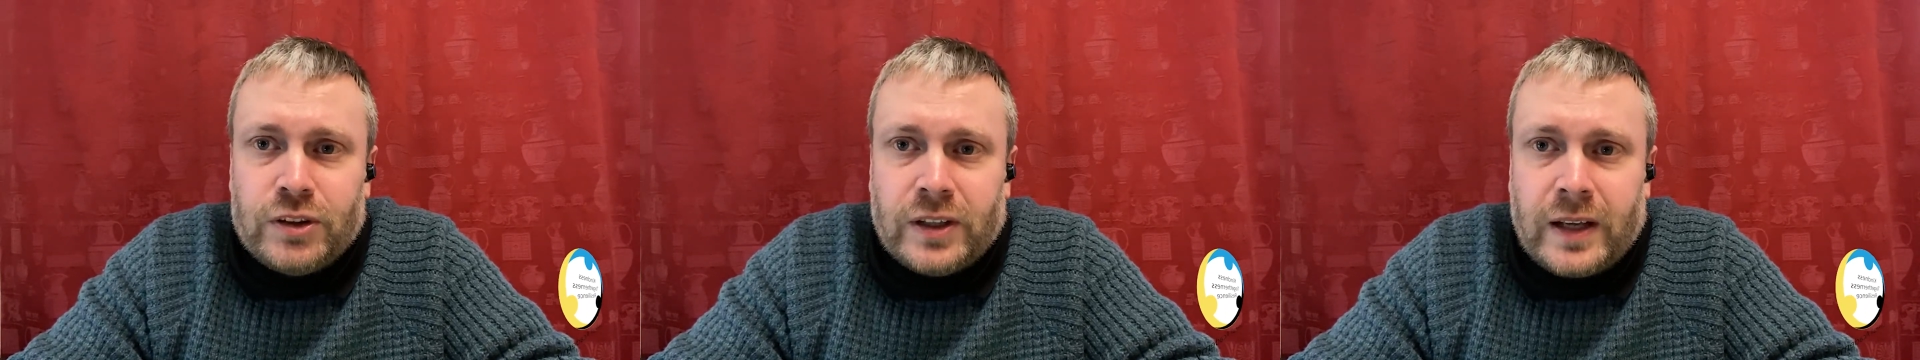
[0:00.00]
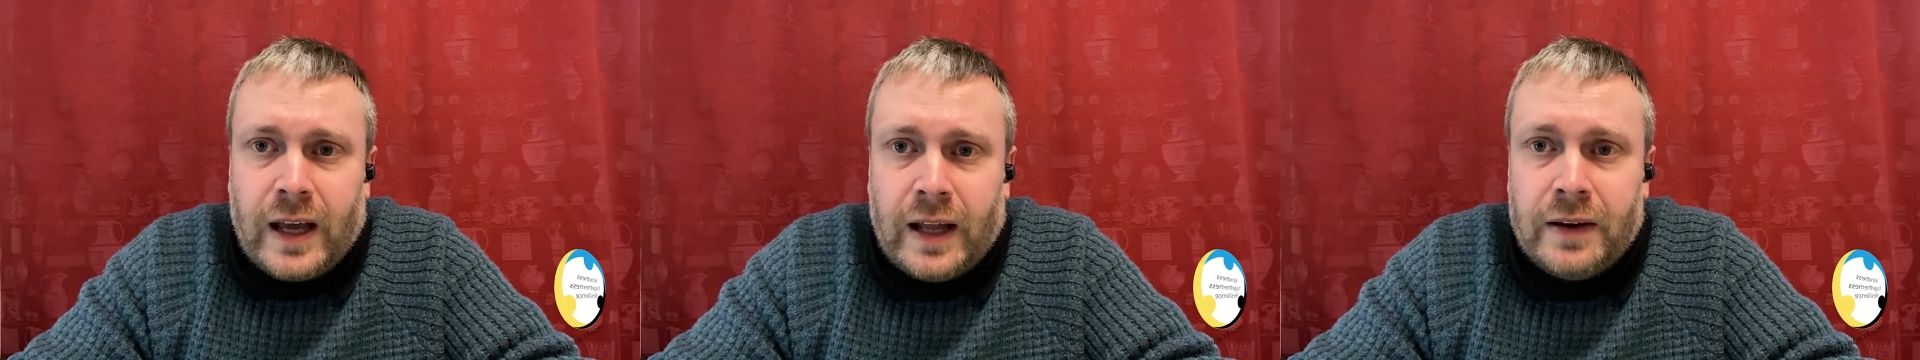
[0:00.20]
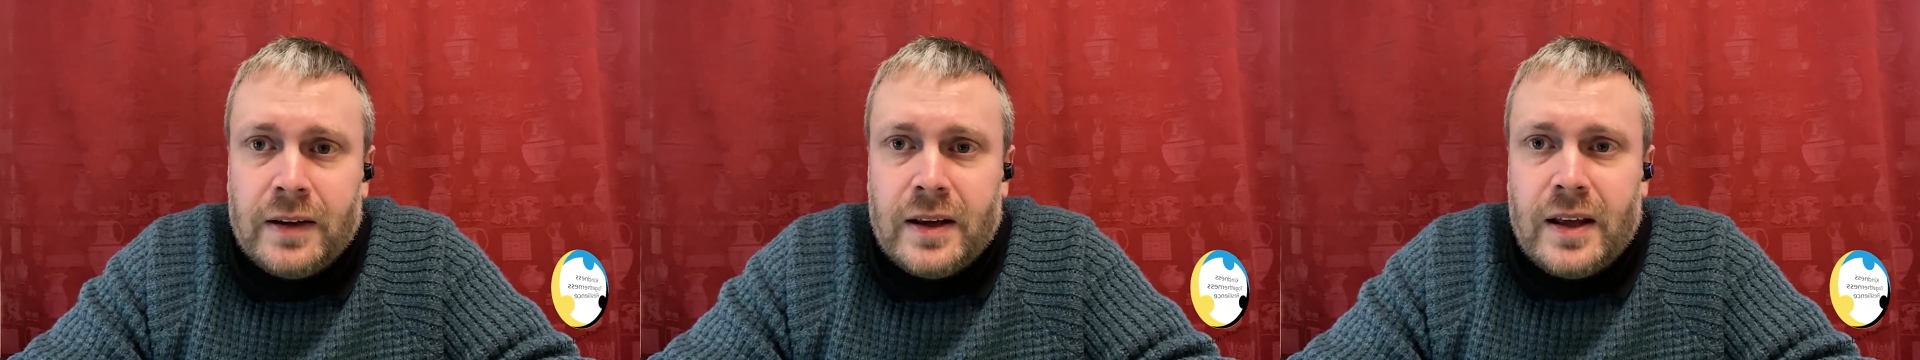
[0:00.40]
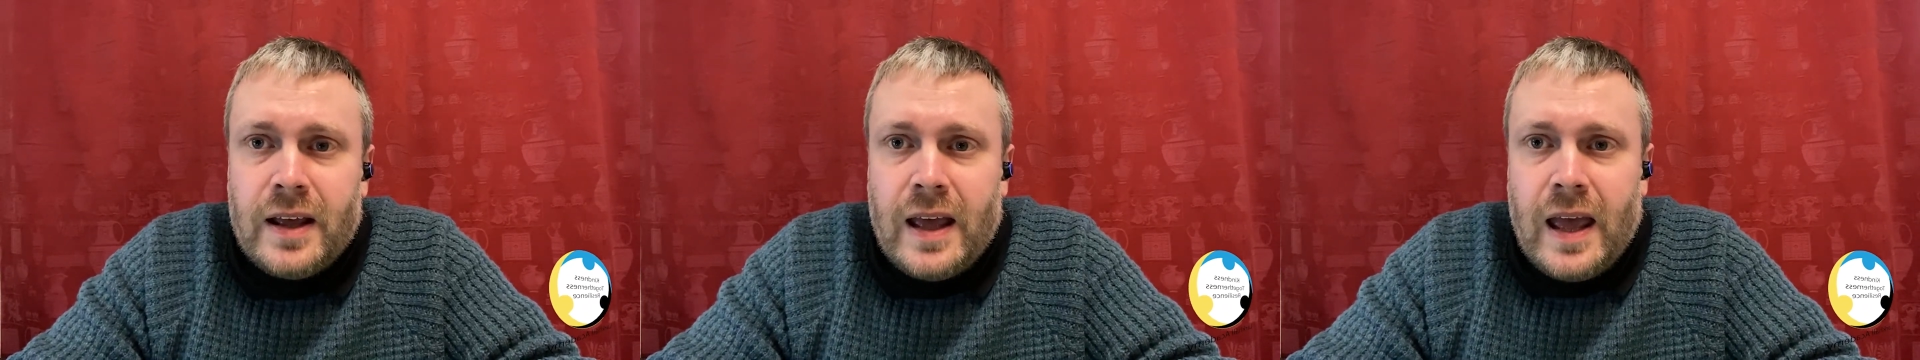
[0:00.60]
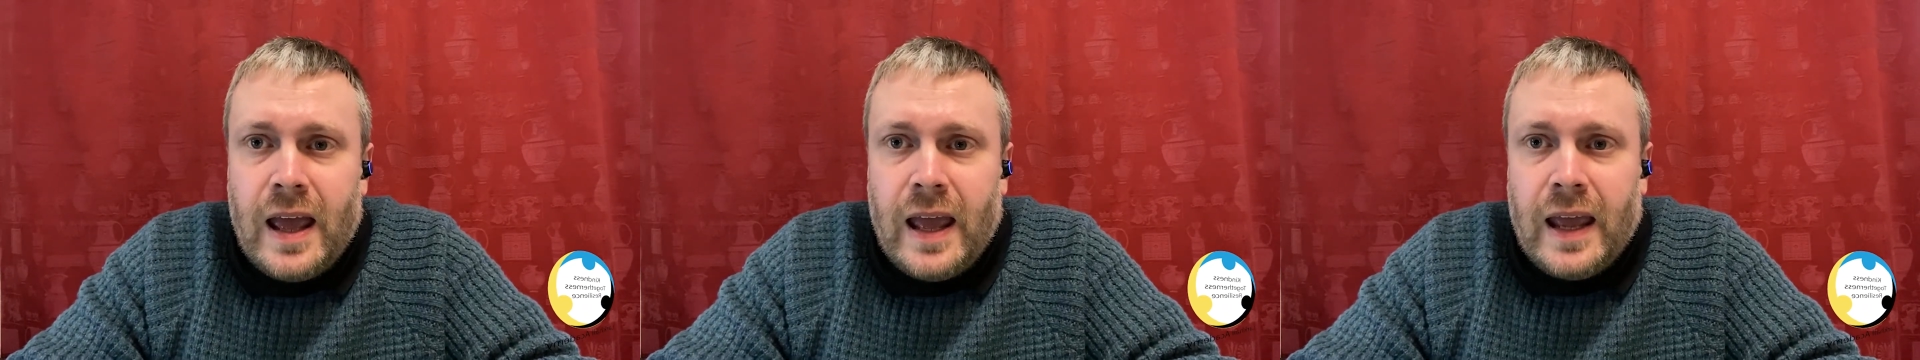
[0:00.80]
as I
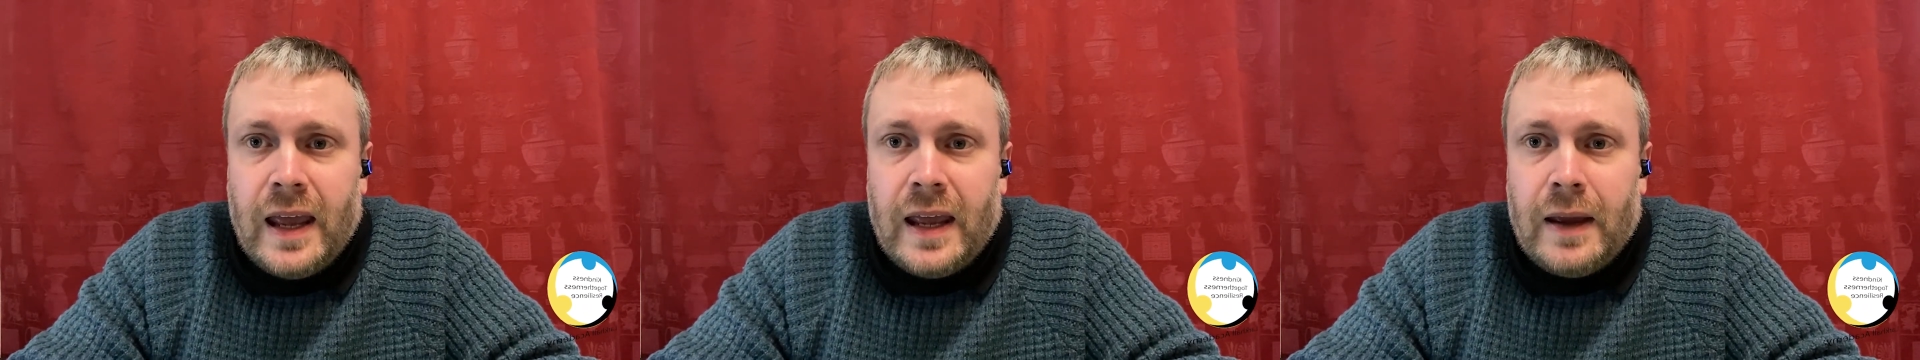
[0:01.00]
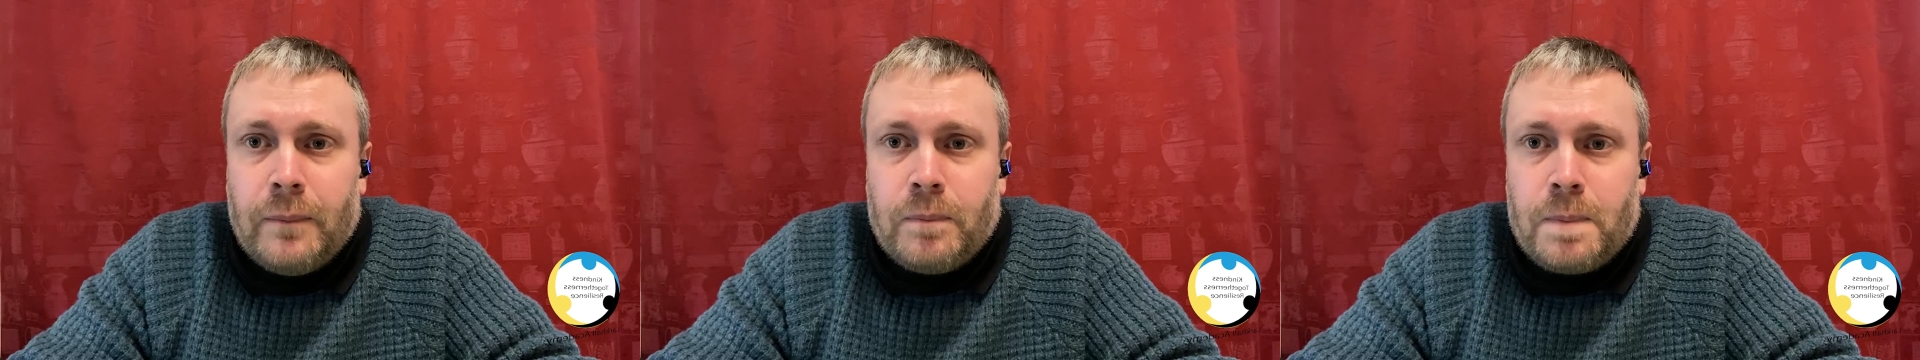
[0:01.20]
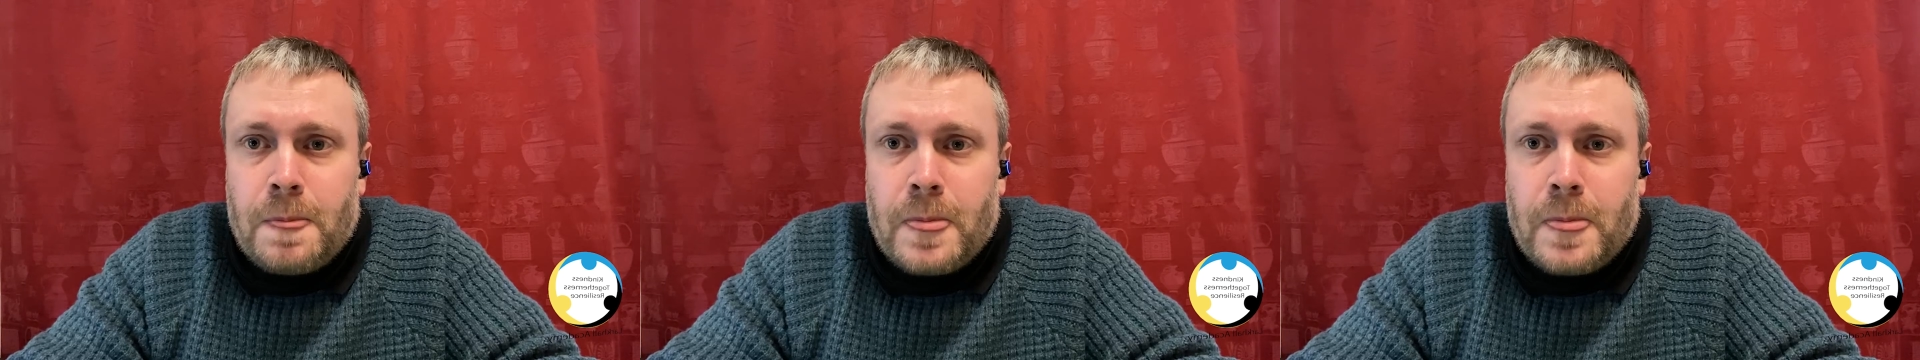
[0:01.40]
can.